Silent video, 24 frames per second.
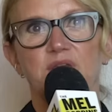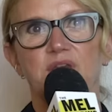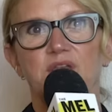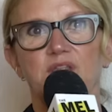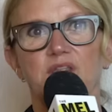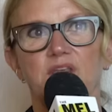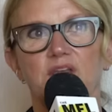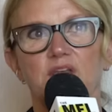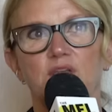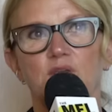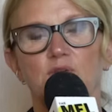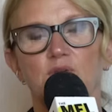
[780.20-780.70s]
be
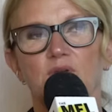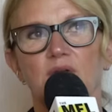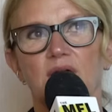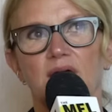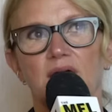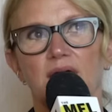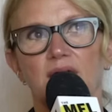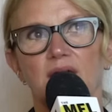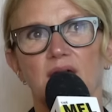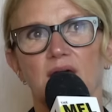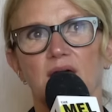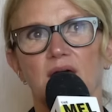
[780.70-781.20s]
that you
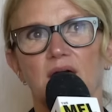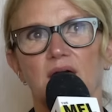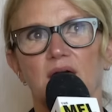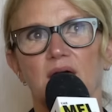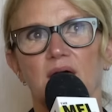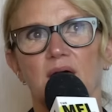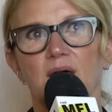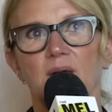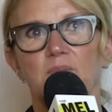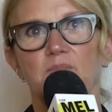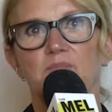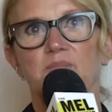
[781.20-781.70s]
got
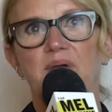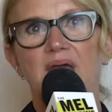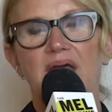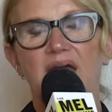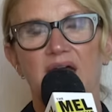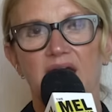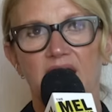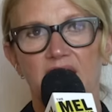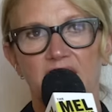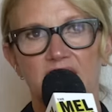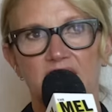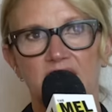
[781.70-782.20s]
a
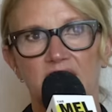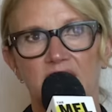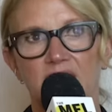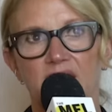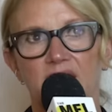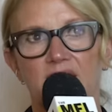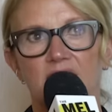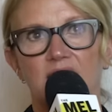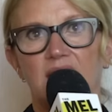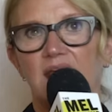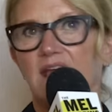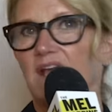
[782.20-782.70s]
bad
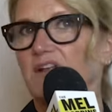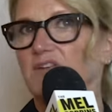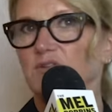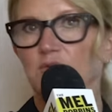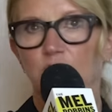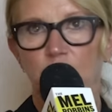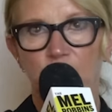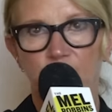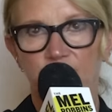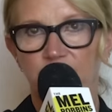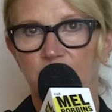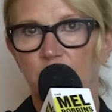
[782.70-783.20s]

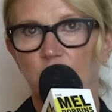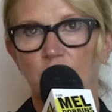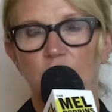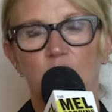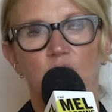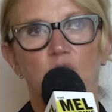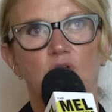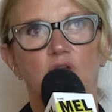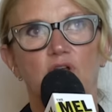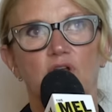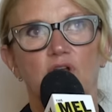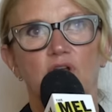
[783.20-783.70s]
annual review at
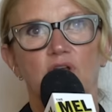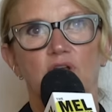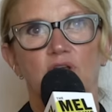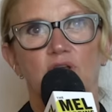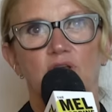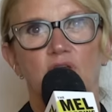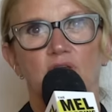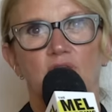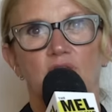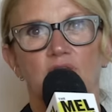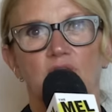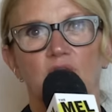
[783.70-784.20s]
work.
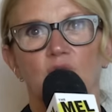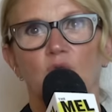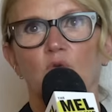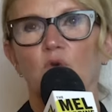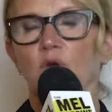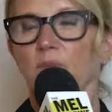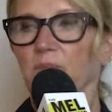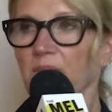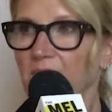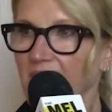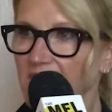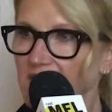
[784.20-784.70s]

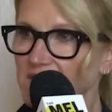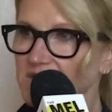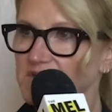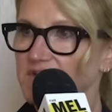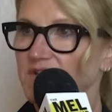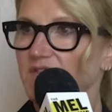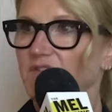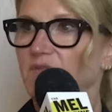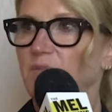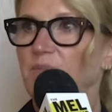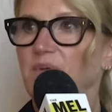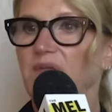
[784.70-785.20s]
Or it might
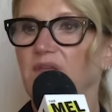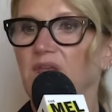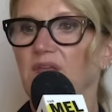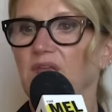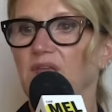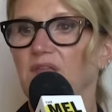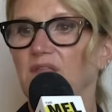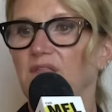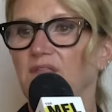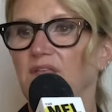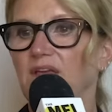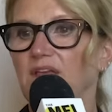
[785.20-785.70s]
just
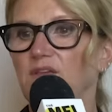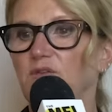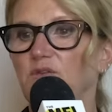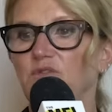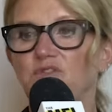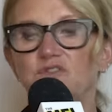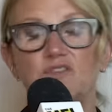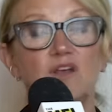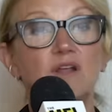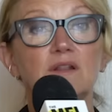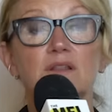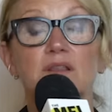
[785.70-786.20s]
be that you
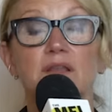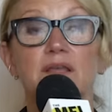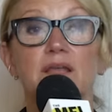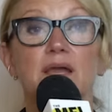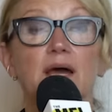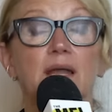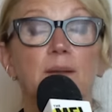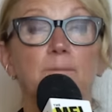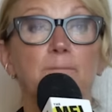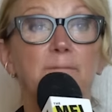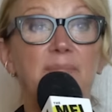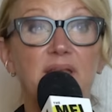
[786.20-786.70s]
suddenly
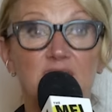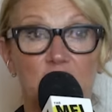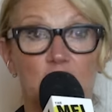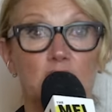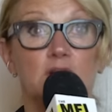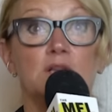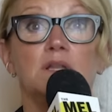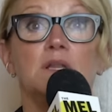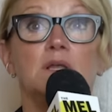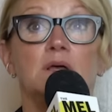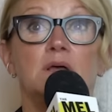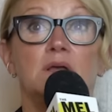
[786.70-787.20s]
got a
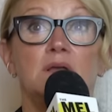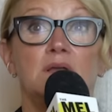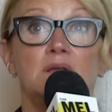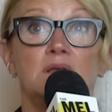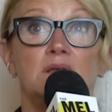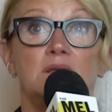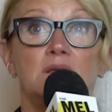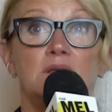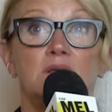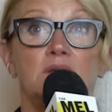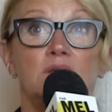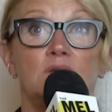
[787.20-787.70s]
bill
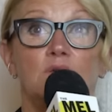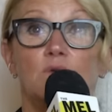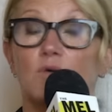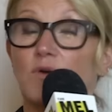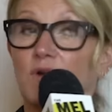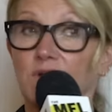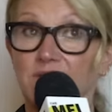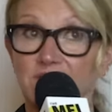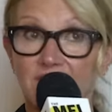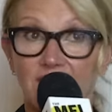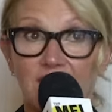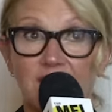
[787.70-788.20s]

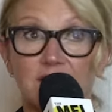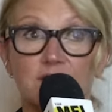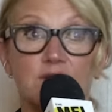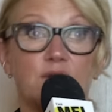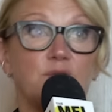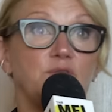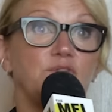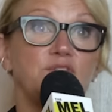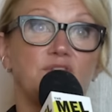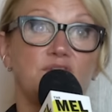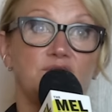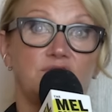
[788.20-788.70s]
or a
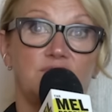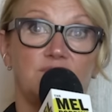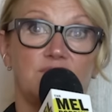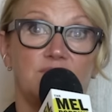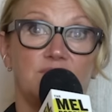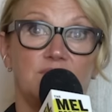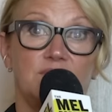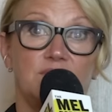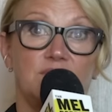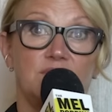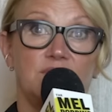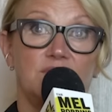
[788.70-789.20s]

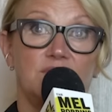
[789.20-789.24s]
diagnosis